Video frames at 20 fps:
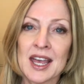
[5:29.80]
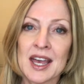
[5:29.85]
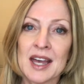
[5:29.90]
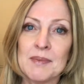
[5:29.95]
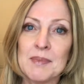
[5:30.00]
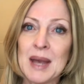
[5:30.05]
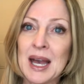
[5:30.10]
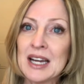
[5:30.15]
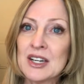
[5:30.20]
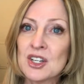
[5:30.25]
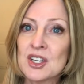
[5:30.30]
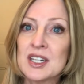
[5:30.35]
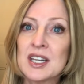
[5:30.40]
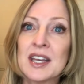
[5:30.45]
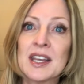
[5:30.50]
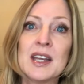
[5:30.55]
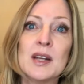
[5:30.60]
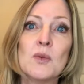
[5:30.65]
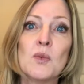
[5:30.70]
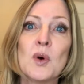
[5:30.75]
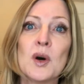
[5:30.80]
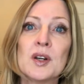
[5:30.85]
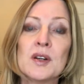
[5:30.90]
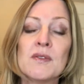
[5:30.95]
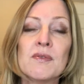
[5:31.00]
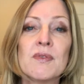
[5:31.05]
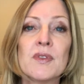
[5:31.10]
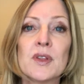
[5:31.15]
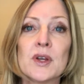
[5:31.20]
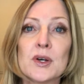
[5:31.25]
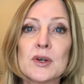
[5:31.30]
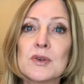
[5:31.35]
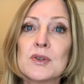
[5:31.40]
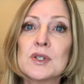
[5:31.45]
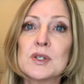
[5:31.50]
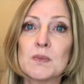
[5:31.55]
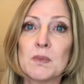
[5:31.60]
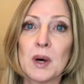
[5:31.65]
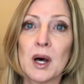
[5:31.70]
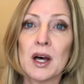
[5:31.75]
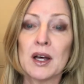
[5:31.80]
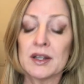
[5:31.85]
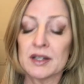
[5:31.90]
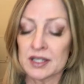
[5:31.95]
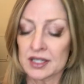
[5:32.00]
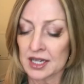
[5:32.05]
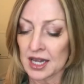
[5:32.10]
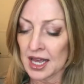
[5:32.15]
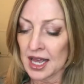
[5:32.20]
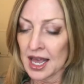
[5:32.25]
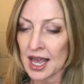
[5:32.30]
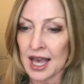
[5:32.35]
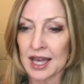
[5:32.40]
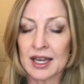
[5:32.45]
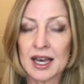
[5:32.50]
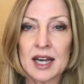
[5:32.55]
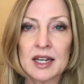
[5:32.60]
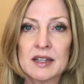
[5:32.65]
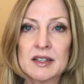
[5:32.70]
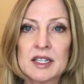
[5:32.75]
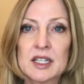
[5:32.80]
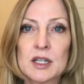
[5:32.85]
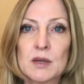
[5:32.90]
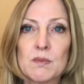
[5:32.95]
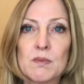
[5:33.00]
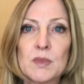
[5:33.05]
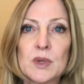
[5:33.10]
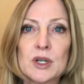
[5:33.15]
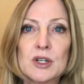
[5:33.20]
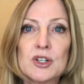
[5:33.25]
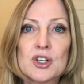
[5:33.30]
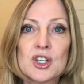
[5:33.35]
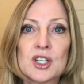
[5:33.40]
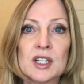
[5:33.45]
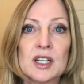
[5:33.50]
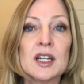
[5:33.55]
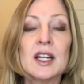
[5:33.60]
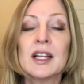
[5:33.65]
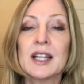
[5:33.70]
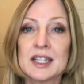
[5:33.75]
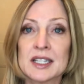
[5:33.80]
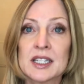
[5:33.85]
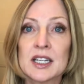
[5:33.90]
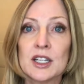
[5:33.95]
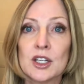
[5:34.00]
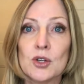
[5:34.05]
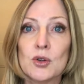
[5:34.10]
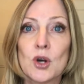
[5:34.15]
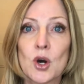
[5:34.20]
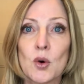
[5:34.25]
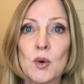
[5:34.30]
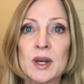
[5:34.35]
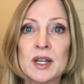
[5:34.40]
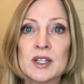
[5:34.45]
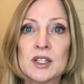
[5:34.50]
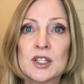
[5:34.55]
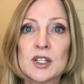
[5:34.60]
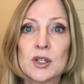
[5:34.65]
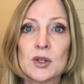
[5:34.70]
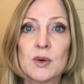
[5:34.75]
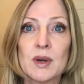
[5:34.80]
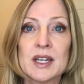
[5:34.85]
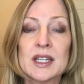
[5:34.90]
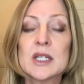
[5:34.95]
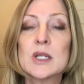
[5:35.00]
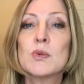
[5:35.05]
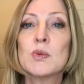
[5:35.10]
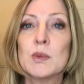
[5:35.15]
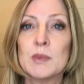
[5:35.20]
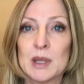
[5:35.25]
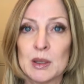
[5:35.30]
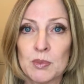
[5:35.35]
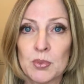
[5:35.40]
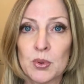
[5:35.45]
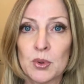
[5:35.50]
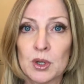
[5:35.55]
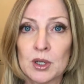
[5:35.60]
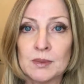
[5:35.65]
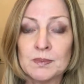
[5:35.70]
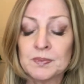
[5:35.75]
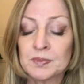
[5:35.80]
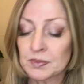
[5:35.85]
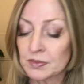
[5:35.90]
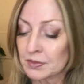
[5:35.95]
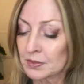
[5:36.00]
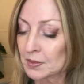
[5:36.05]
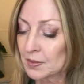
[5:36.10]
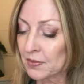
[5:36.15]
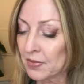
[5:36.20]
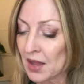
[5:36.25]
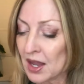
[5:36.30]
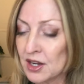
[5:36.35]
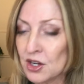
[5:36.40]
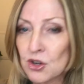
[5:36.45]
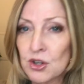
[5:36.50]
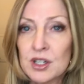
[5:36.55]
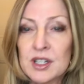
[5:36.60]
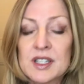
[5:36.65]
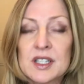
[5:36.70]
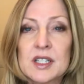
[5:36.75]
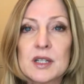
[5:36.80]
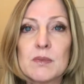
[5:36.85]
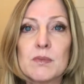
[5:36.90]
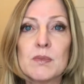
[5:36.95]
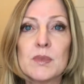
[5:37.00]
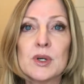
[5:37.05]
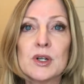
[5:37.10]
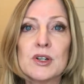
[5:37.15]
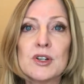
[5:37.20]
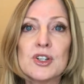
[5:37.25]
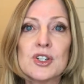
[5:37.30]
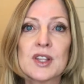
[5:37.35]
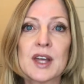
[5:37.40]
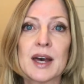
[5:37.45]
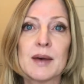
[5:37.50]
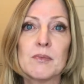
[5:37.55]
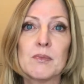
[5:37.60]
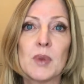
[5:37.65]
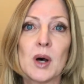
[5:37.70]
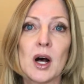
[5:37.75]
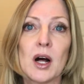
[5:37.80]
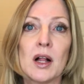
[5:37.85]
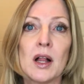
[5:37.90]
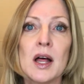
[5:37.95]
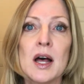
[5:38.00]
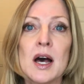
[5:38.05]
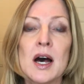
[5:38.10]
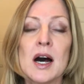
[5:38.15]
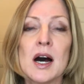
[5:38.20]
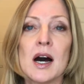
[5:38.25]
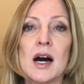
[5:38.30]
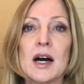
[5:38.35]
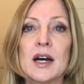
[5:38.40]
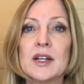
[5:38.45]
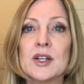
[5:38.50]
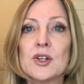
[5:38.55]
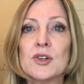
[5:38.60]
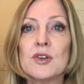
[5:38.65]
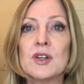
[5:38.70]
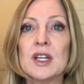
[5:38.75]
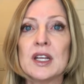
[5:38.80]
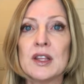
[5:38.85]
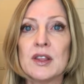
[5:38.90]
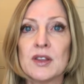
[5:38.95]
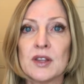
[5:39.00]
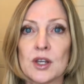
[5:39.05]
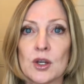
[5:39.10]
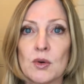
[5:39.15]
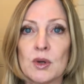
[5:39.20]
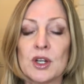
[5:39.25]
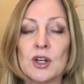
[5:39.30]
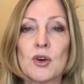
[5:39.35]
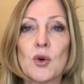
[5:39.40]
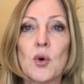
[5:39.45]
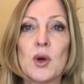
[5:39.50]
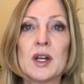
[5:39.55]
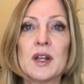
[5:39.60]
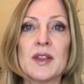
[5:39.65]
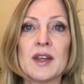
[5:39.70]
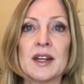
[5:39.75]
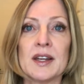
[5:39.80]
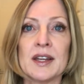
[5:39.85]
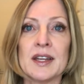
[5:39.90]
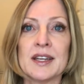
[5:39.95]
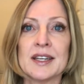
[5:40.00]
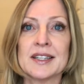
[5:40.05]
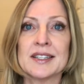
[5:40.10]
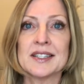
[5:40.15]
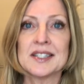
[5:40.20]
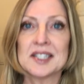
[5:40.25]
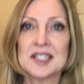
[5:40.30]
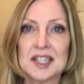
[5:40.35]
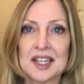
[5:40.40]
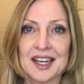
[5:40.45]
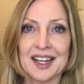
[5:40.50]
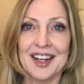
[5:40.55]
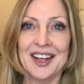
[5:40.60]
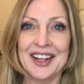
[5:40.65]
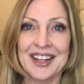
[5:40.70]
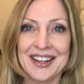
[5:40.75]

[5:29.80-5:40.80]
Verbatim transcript: And imagine taking one of those balls and kind of submerging it. Let's say you go into a swimming pool and you're gonna submerge that ball underneath you and you're going to then sit